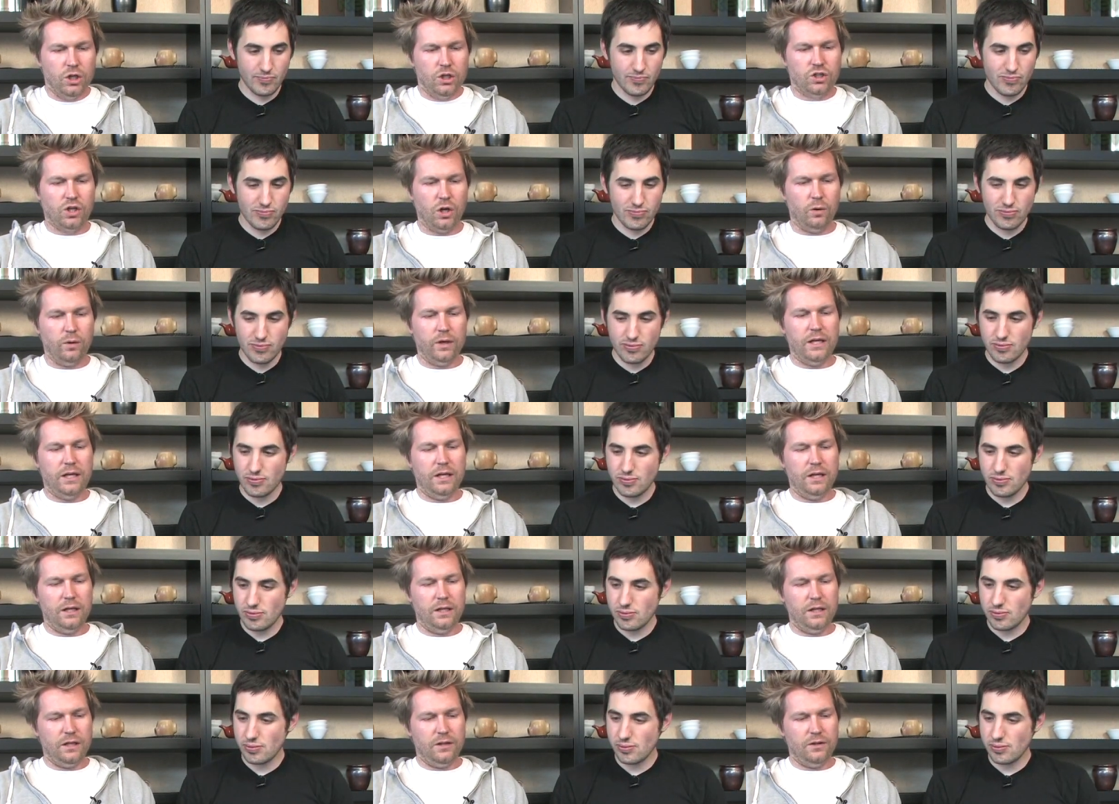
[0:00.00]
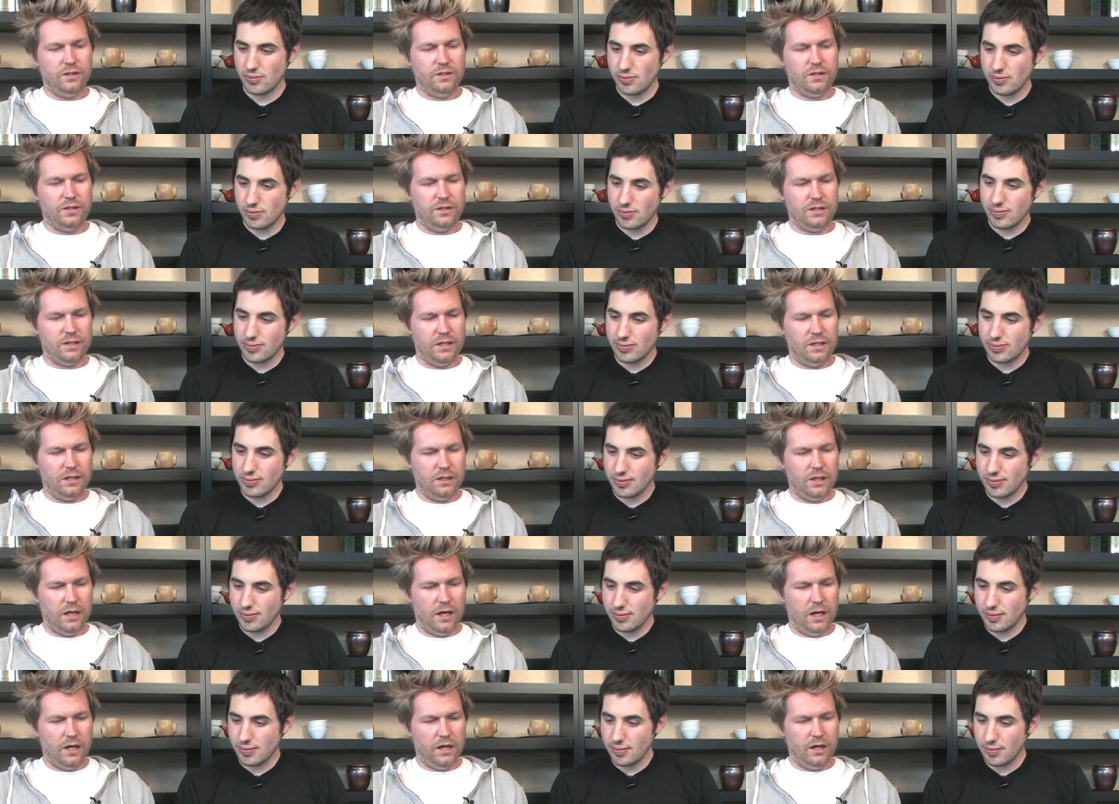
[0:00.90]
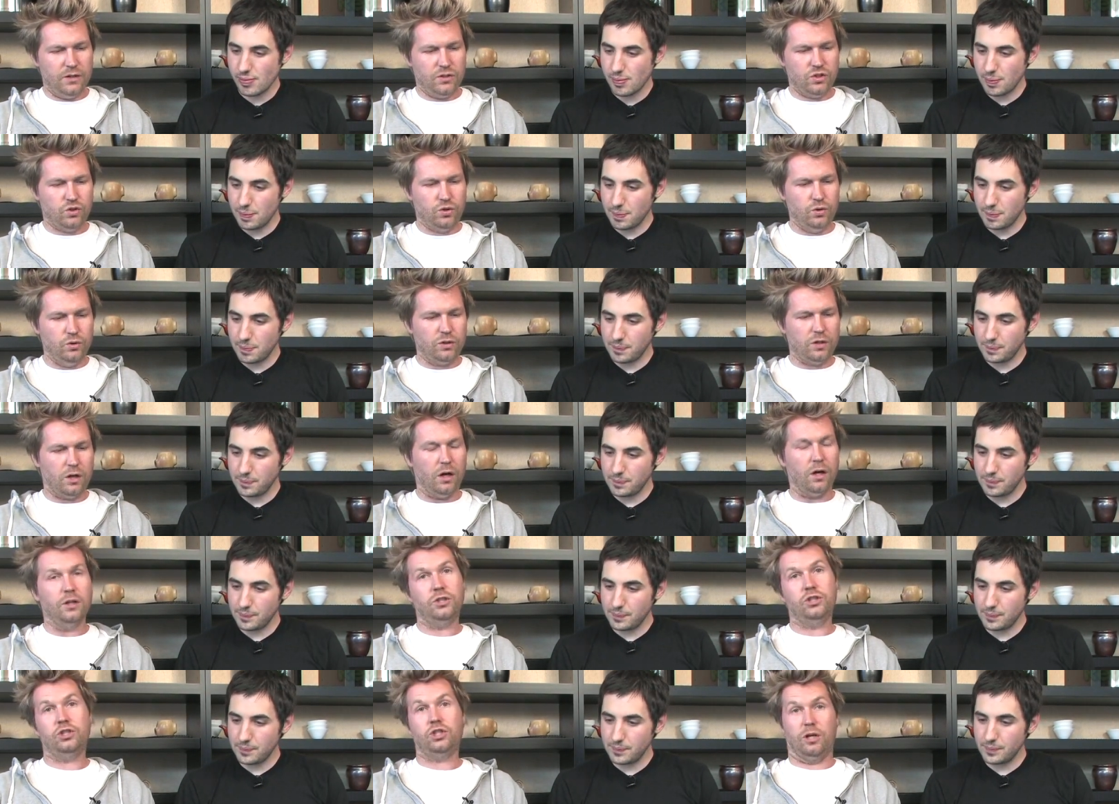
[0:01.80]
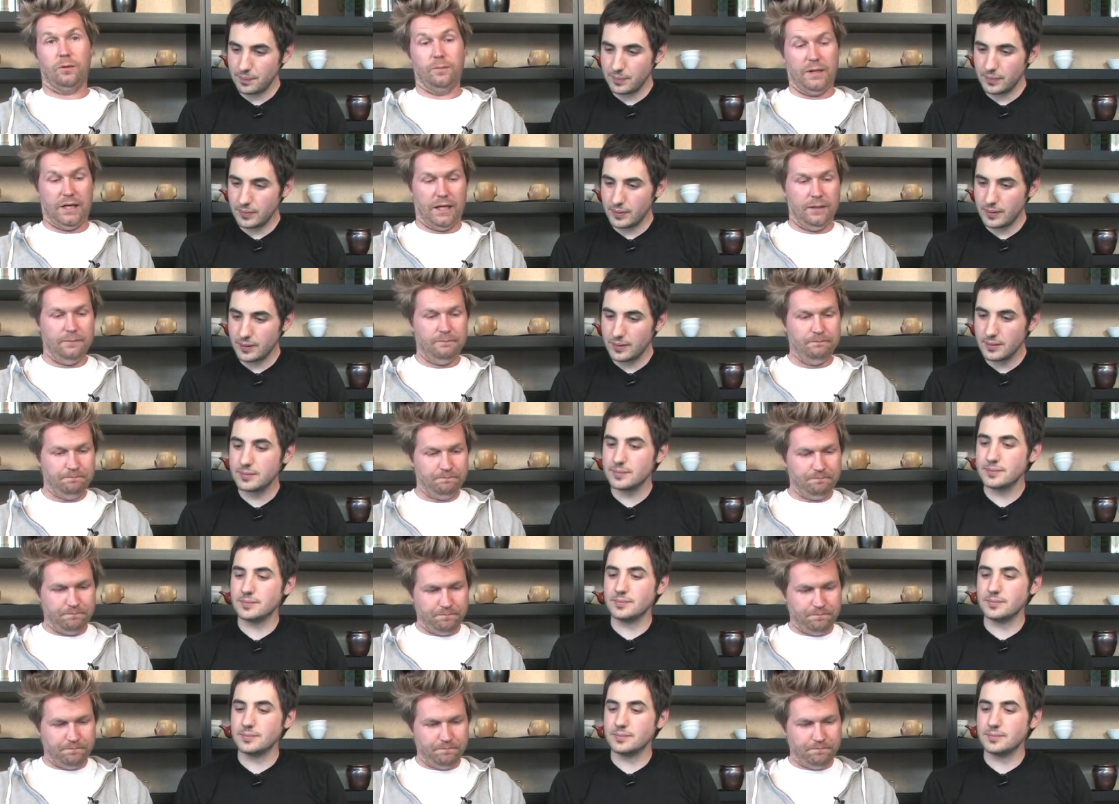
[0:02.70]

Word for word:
Speaker 1: So this is in Stuttgart, Germany.